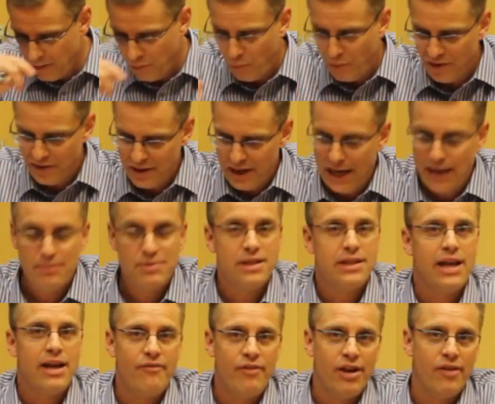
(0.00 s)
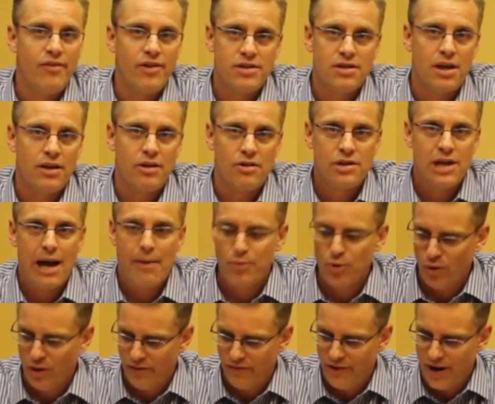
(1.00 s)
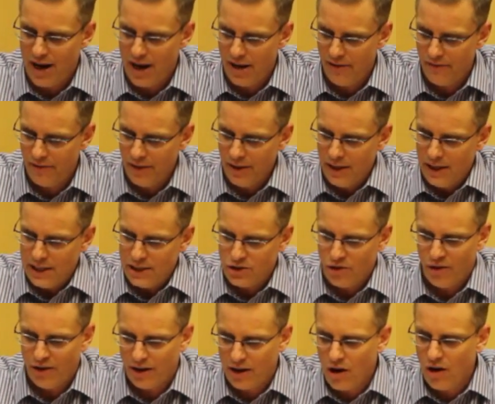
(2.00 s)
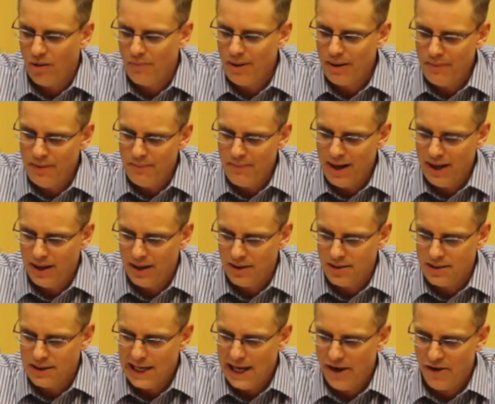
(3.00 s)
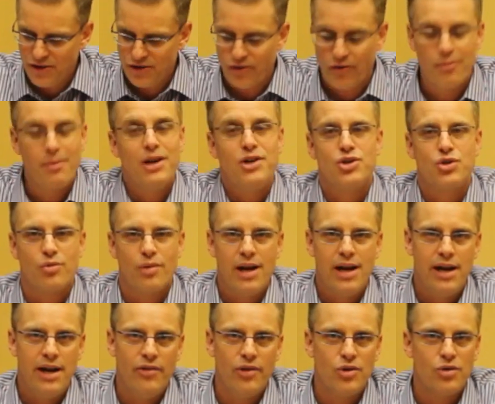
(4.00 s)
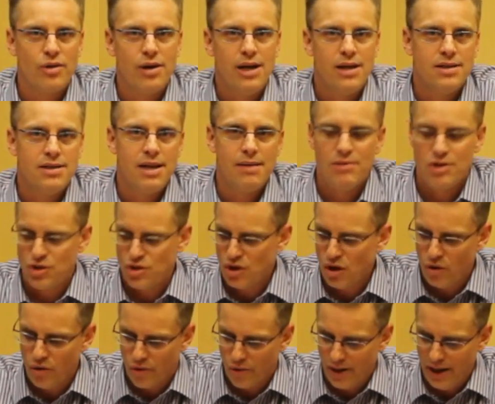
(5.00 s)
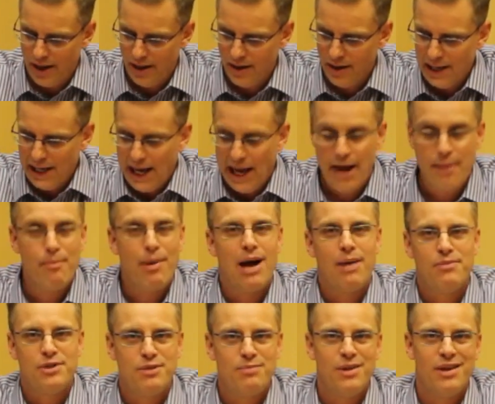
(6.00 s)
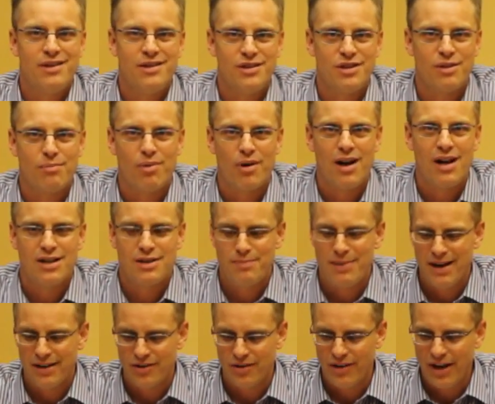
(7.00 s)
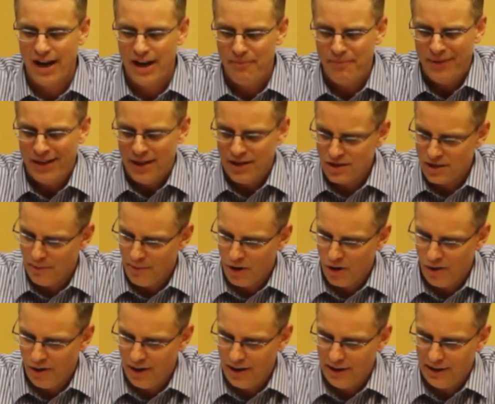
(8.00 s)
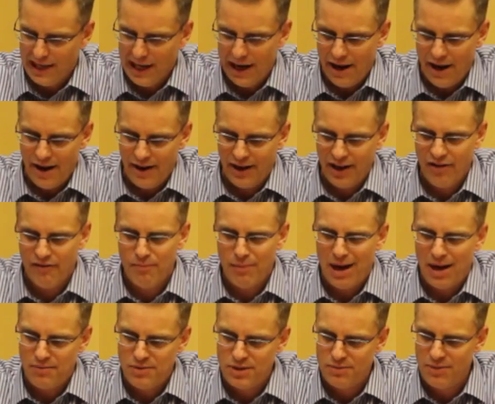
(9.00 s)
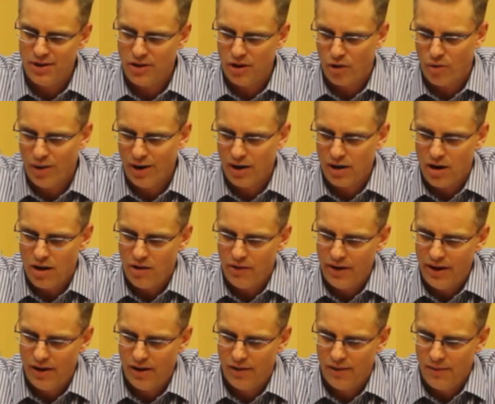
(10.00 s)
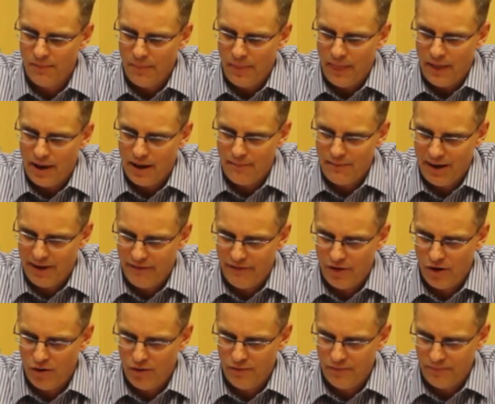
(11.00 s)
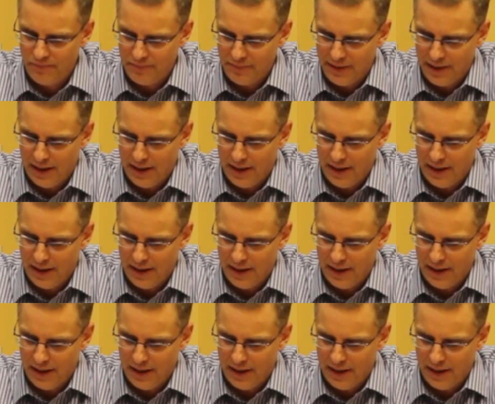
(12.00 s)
with names that they've given us on their top 25. So the call I'm going to be making today is for my trainee. The trainee's name is Joe Green, and Bob Smith is the prospect, okay? So I'm going to go ahead and give Bob Smith a quick call here on my phone.